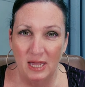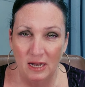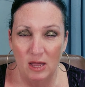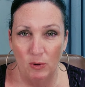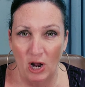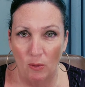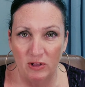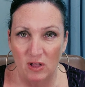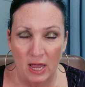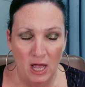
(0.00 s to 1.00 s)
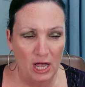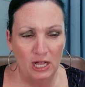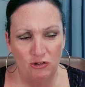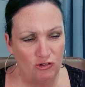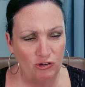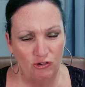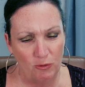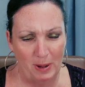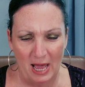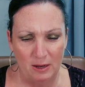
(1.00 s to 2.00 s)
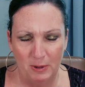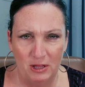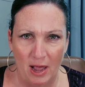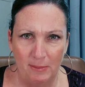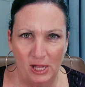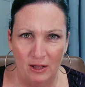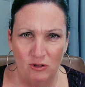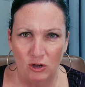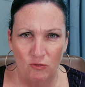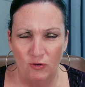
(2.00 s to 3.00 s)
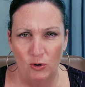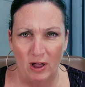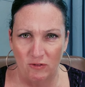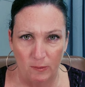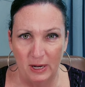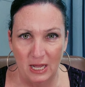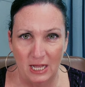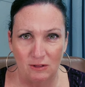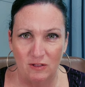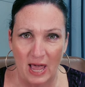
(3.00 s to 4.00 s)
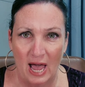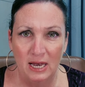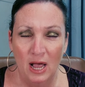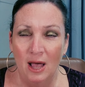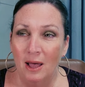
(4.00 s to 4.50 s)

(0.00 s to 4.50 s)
And he would always say, it's just your body metabolizing your food. Everybody gets that.